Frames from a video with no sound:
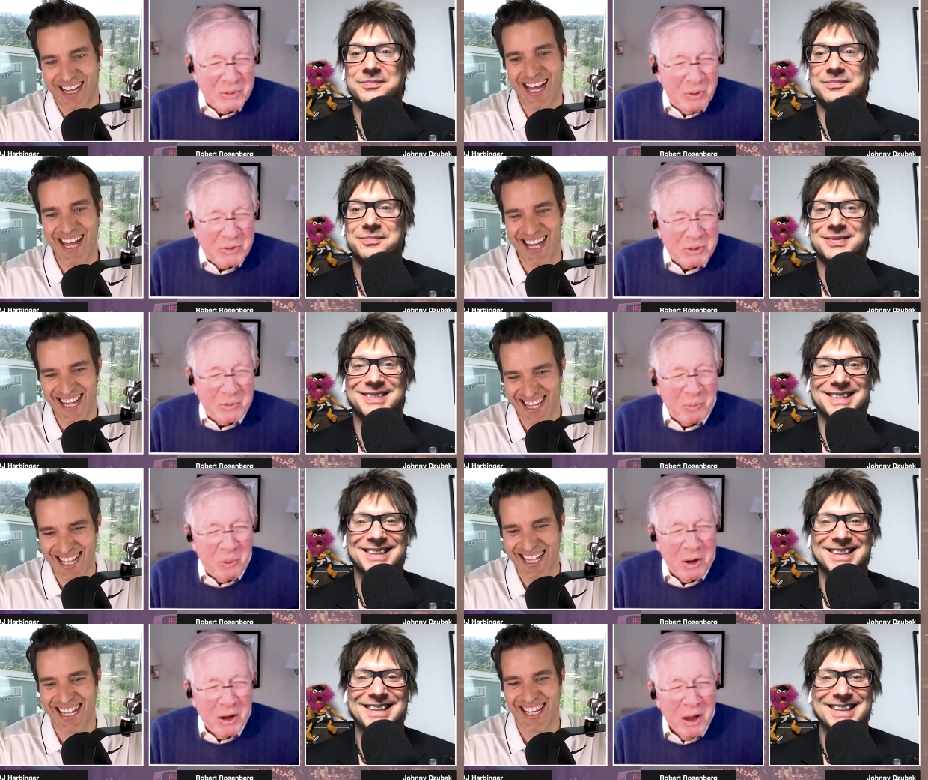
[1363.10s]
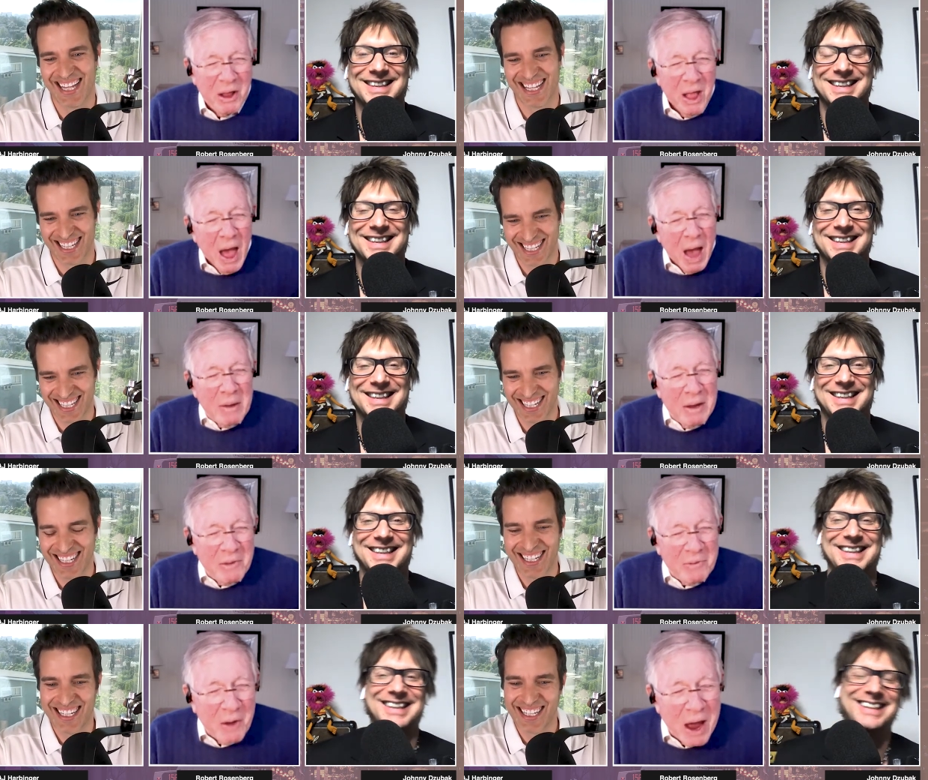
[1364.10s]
Speaker 1: the most important. I mean, if you